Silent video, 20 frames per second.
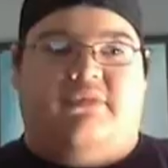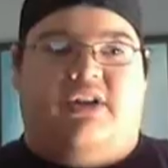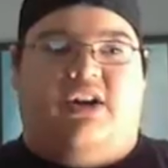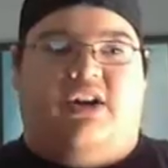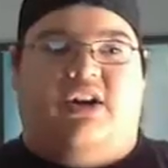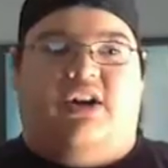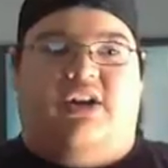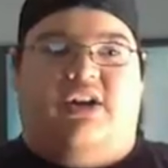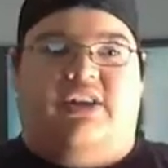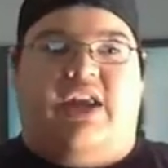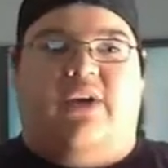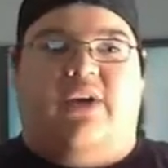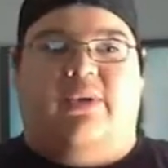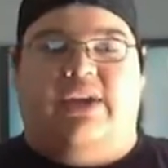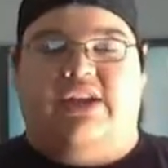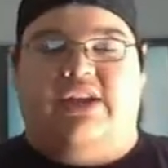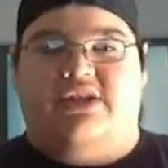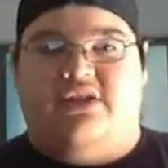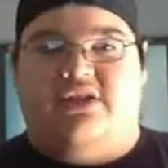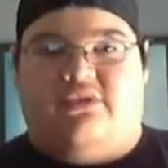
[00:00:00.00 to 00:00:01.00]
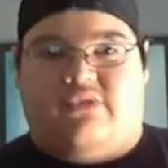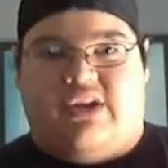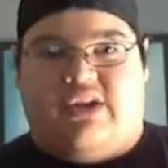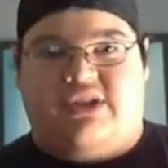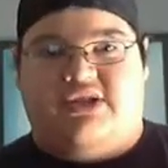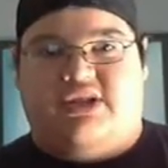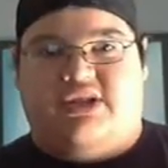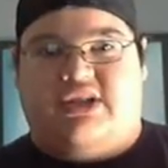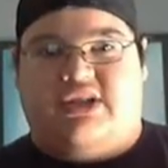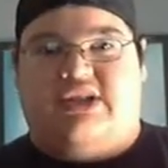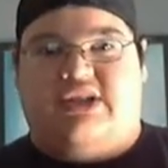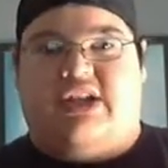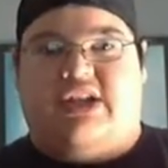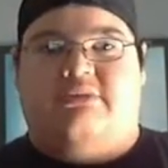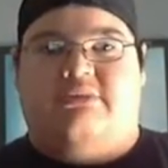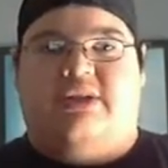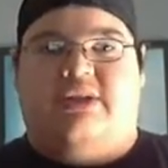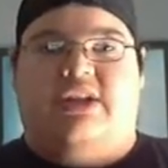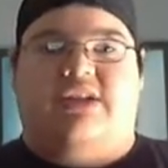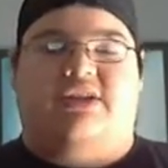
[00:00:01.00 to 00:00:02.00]
now we get to the wrestling
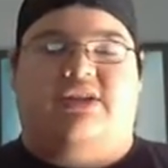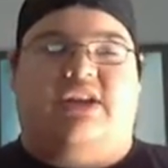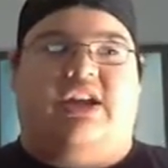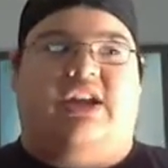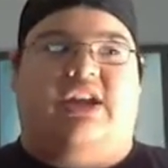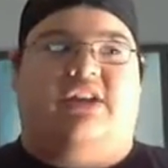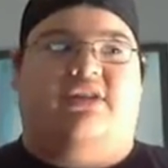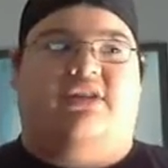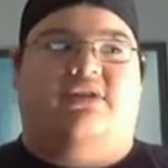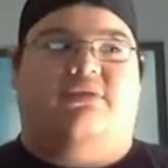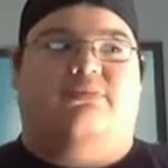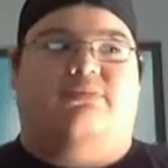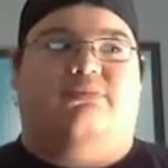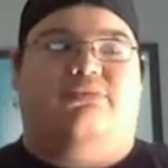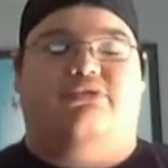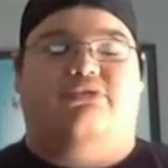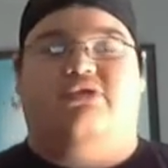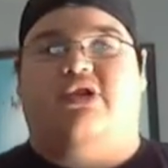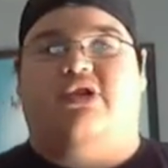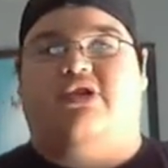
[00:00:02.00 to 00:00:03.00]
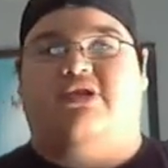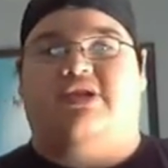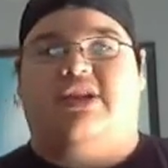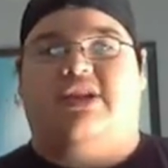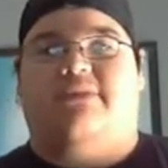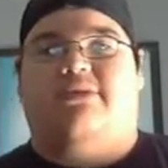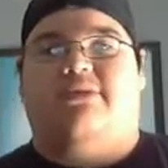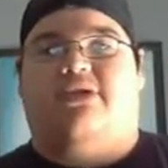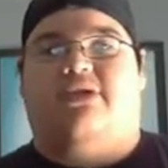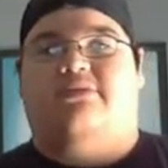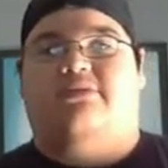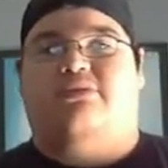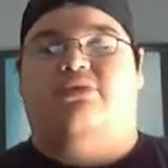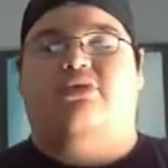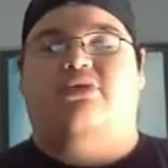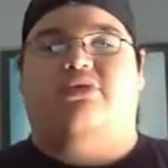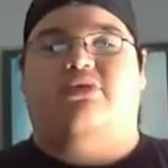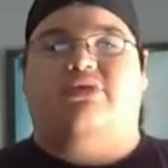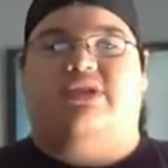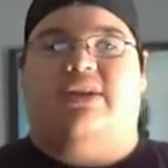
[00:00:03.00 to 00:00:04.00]
segment. It's like Bruno
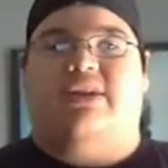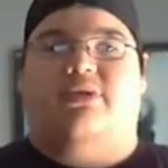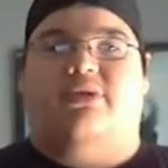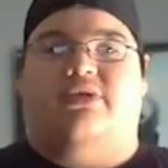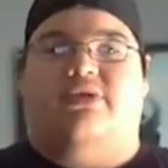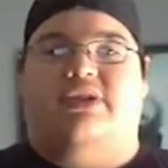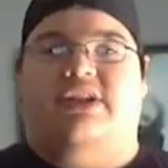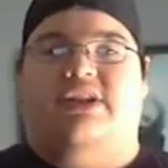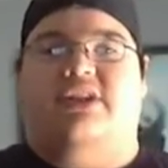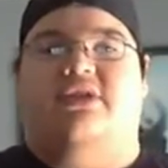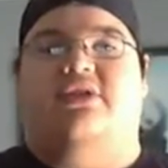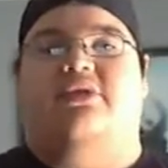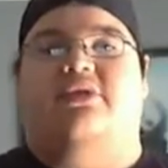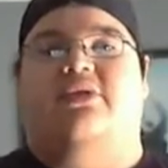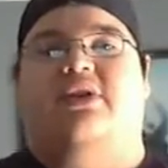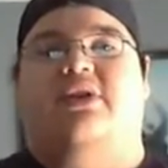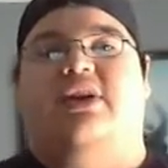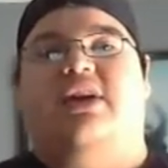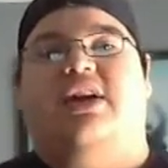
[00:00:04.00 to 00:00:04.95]
Sammartino,